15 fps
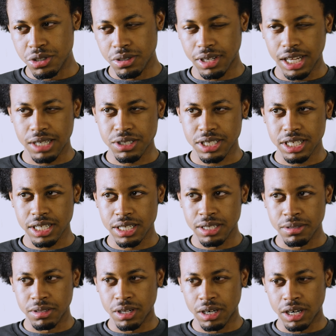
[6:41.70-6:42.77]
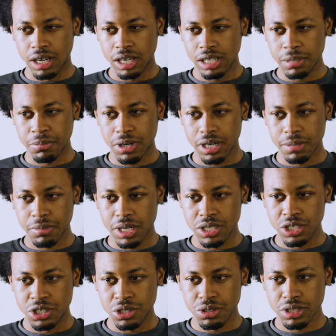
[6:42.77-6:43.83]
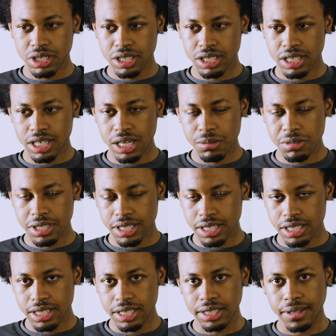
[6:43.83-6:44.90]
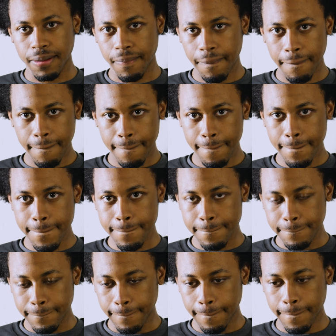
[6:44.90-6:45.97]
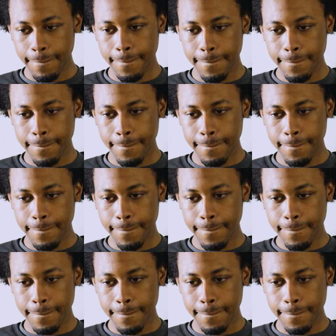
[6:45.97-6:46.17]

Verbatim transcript: I'll say the early part of my junior year I would say yeah okay yeah